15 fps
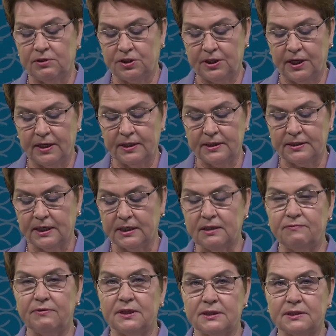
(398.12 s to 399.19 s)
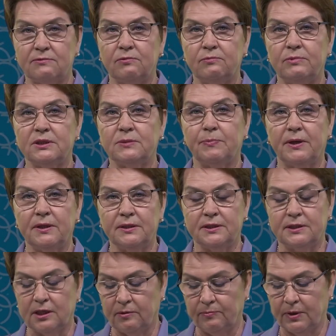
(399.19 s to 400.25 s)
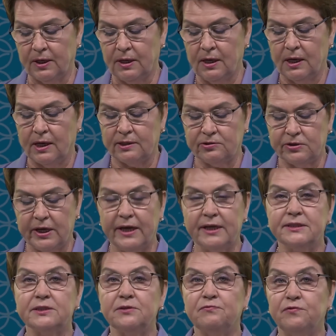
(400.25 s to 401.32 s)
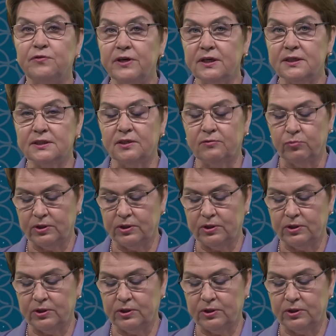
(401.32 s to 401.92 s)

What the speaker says: We also have meetings with the responsible executors.